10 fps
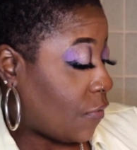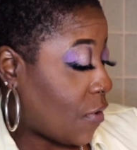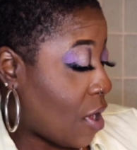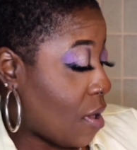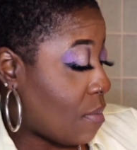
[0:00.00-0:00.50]

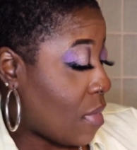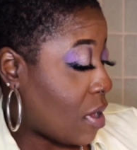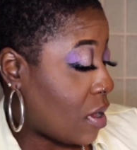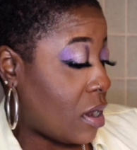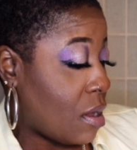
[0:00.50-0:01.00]
From
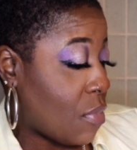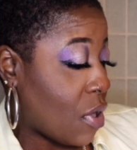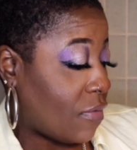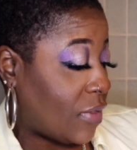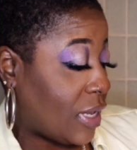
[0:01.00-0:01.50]
a
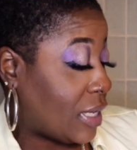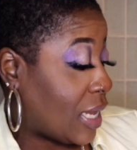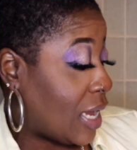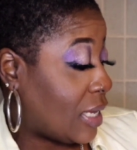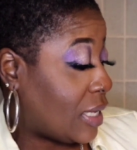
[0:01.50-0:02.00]
number of these
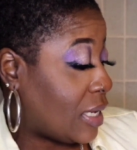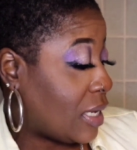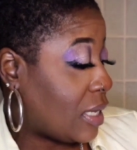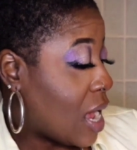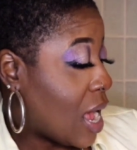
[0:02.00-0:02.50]

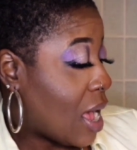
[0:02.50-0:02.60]
cases,